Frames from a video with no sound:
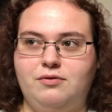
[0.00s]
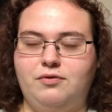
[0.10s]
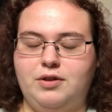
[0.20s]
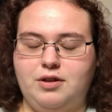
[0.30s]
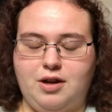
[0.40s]

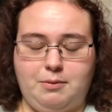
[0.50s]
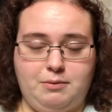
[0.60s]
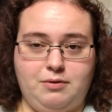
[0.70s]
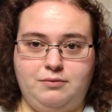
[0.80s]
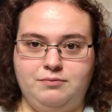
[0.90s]

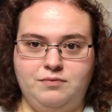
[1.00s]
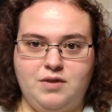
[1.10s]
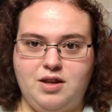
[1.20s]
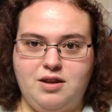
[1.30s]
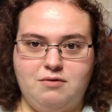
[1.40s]
phenomenal.
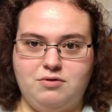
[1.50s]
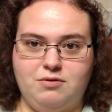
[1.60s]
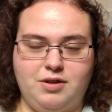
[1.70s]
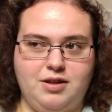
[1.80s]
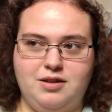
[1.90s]
It
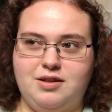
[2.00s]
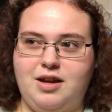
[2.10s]
truly is.